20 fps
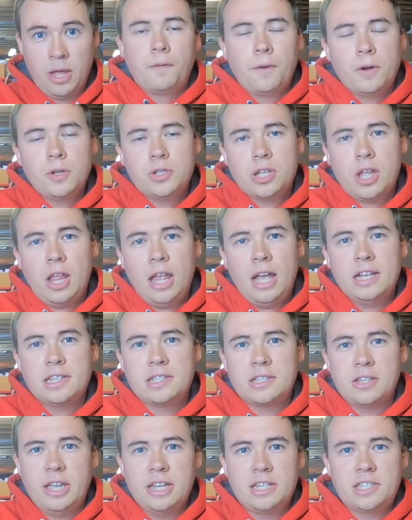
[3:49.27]
First
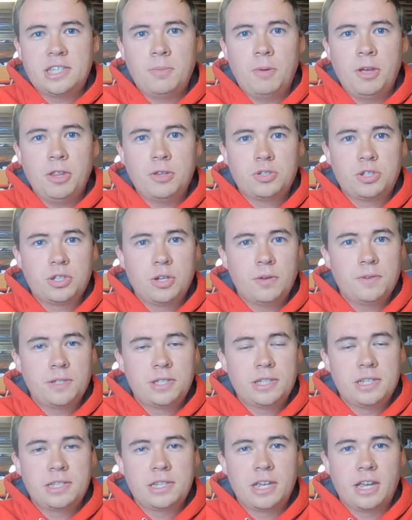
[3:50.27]
Class, like some other
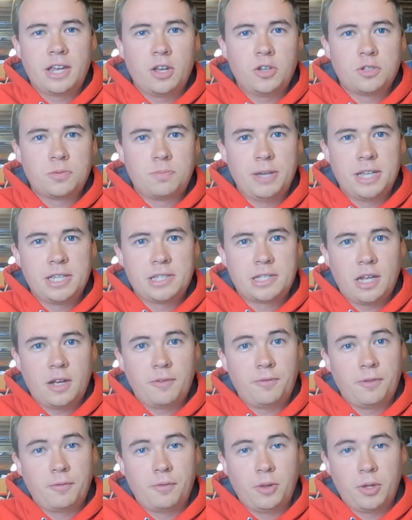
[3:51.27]
services, it goes based
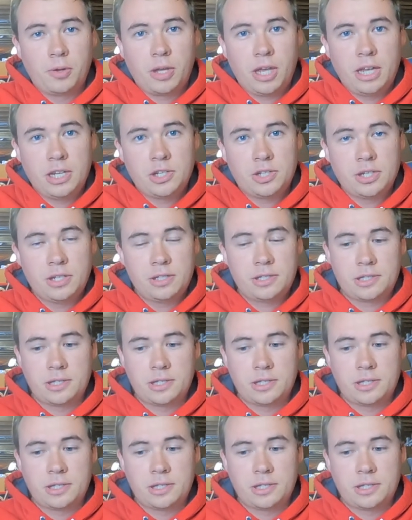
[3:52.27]
off of location.